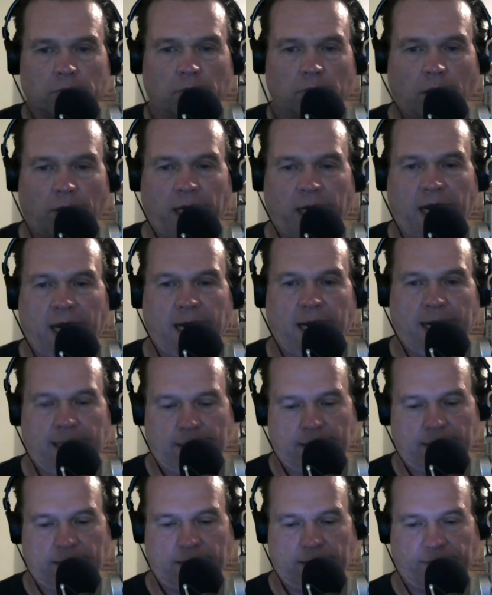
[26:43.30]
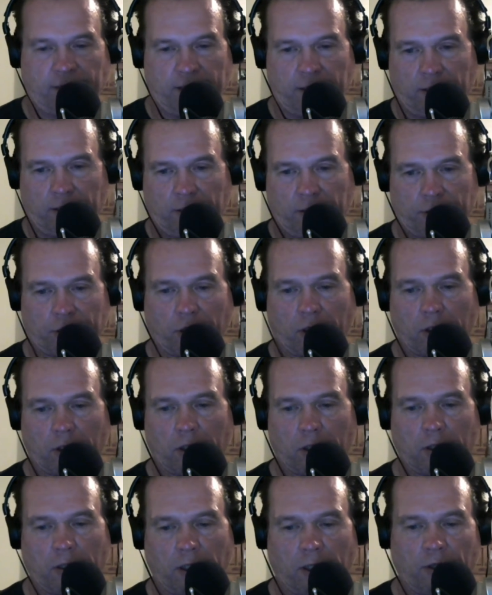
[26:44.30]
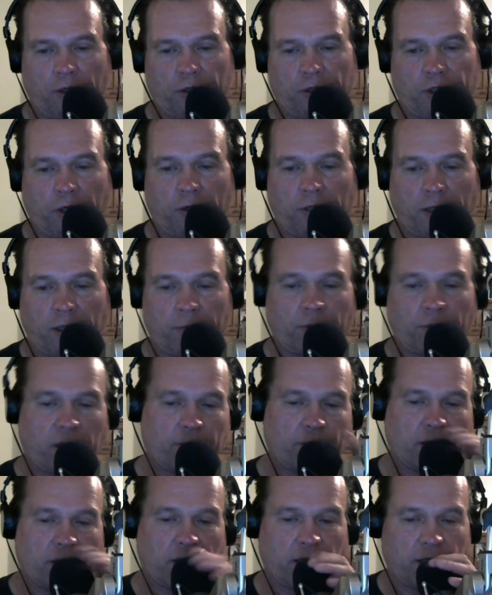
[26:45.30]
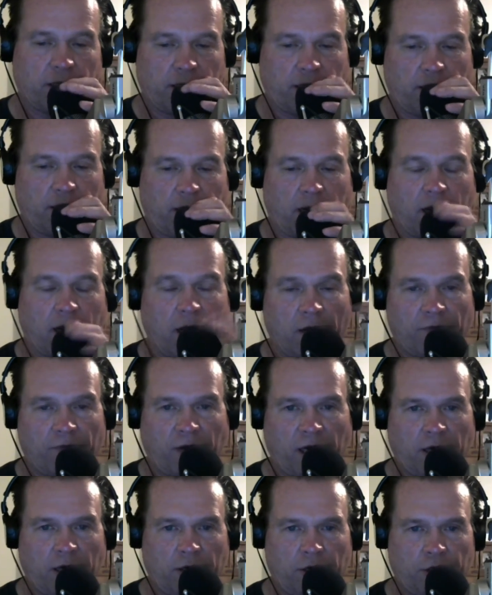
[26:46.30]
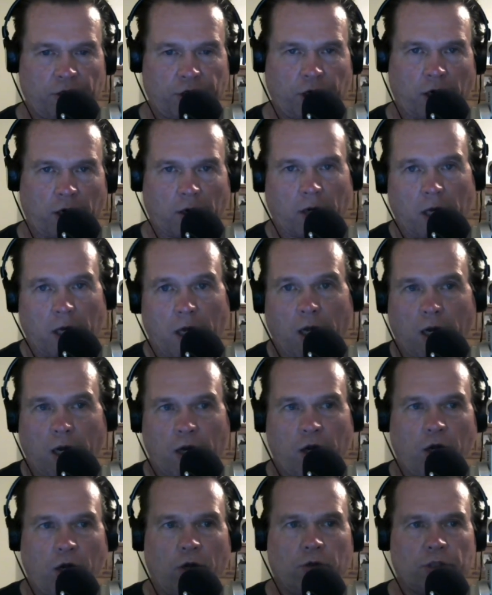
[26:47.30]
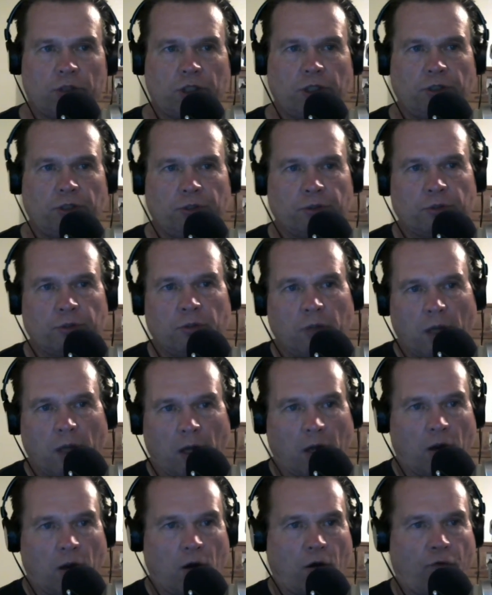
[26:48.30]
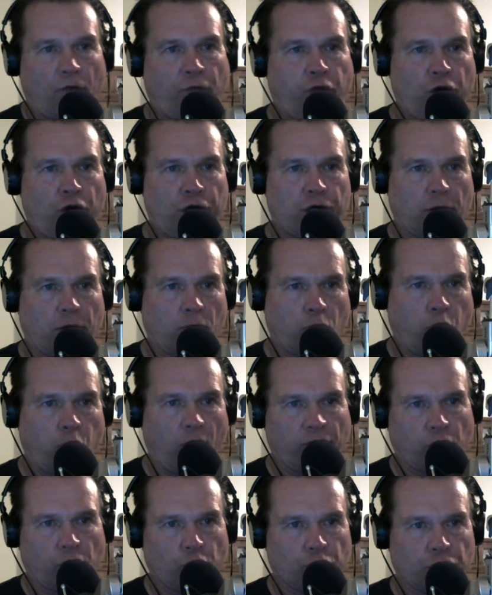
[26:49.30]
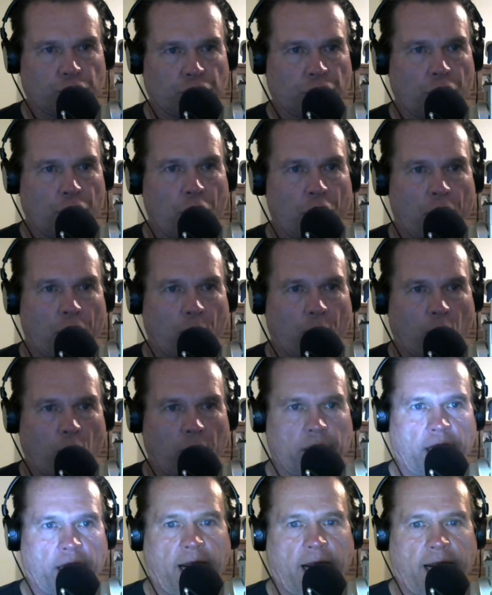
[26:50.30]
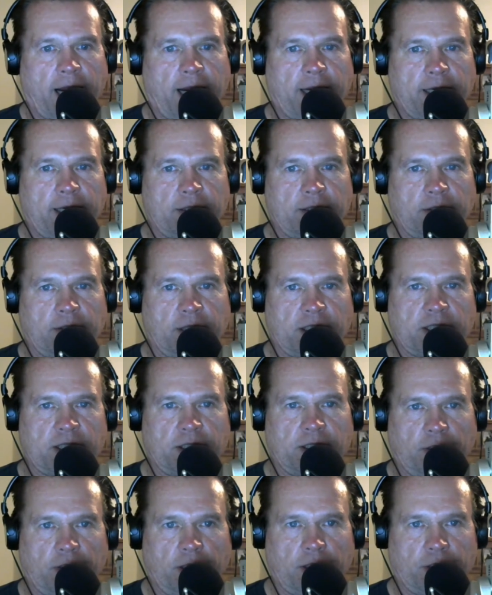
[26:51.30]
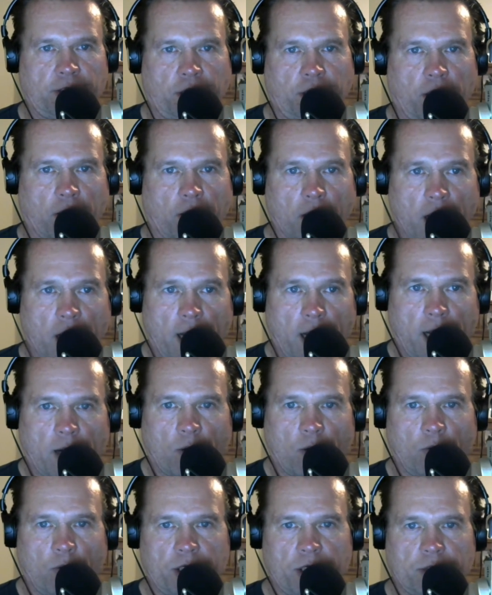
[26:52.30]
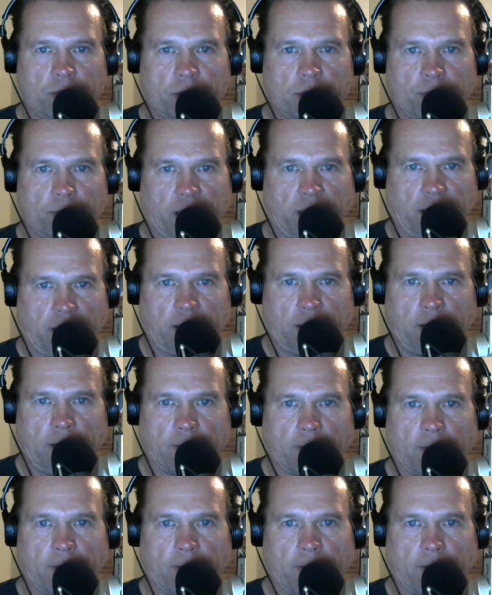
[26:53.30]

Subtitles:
Okay, let's find another show. Another show? That'd probably be a good idea. Yeah, find another show. Go to Freedom Revolution Network and listen to another show, which would be